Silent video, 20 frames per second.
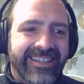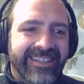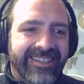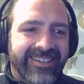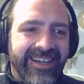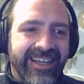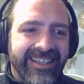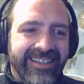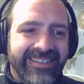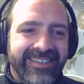
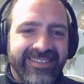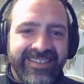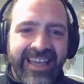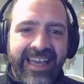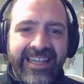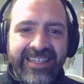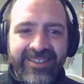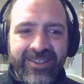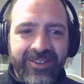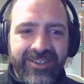Craig's
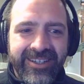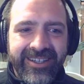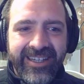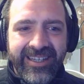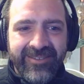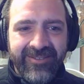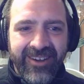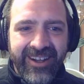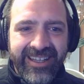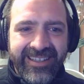and your
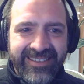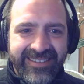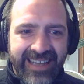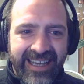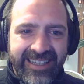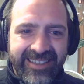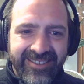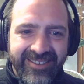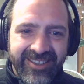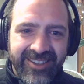advice.
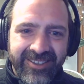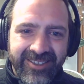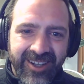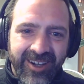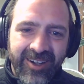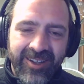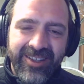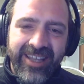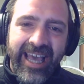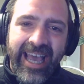I installed
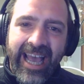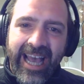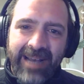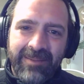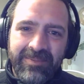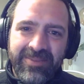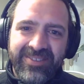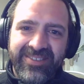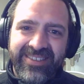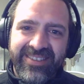all the
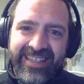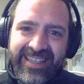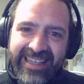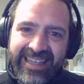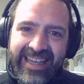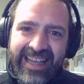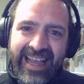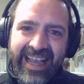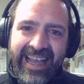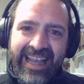apps.
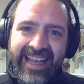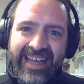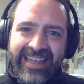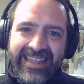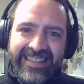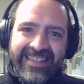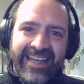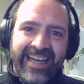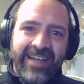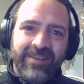
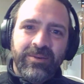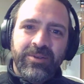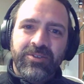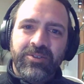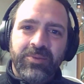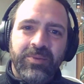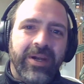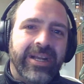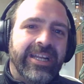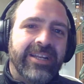And I was
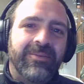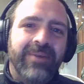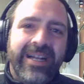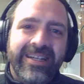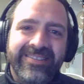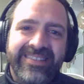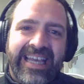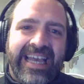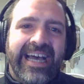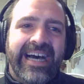running
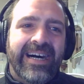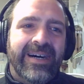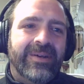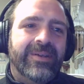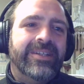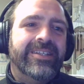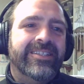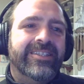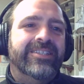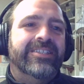around
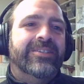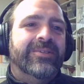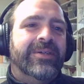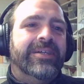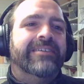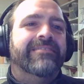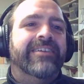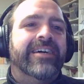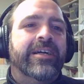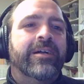town doing
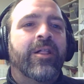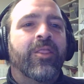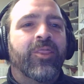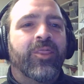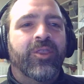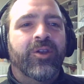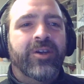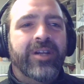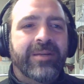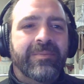like
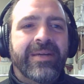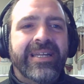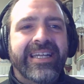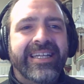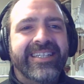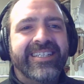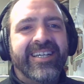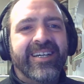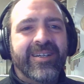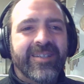30-minute
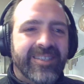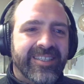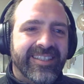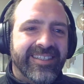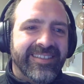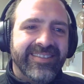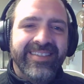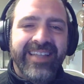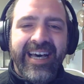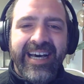
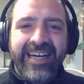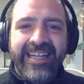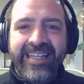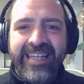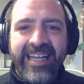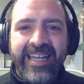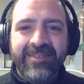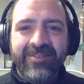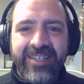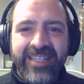charges on
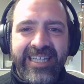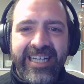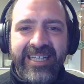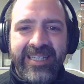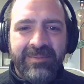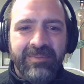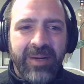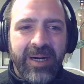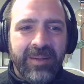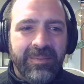every kind
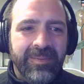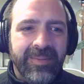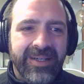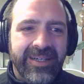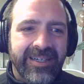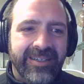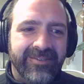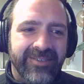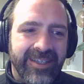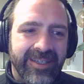of pump
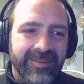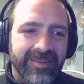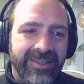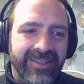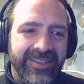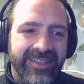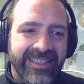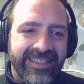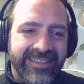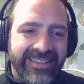
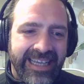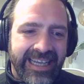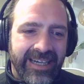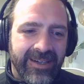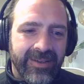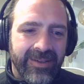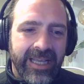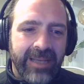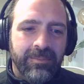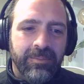available in
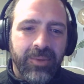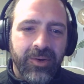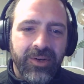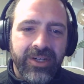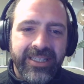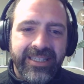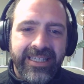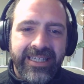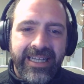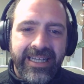town. And boy,
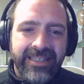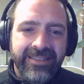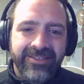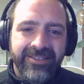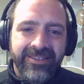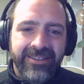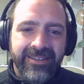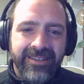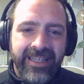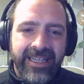did I
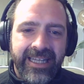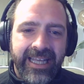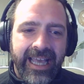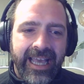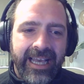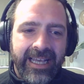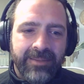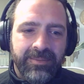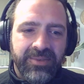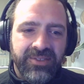install a lot of
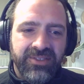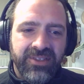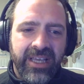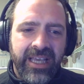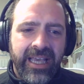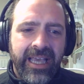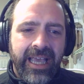apps.